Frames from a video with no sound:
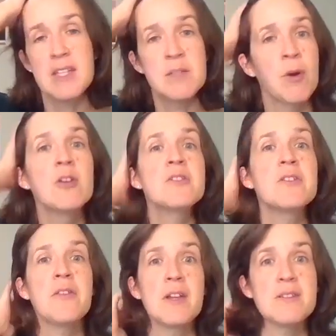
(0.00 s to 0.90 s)
it's
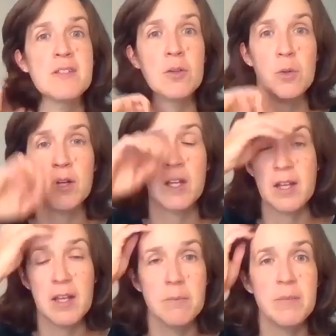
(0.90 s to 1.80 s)
personal things that are
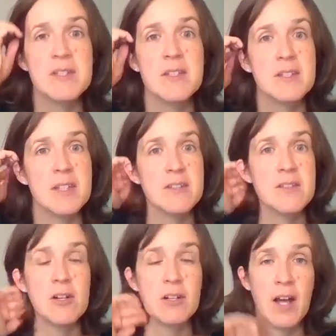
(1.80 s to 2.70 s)
working and business
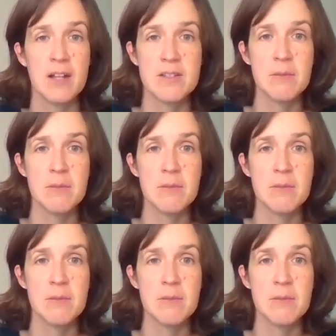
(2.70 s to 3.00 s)
things that are not.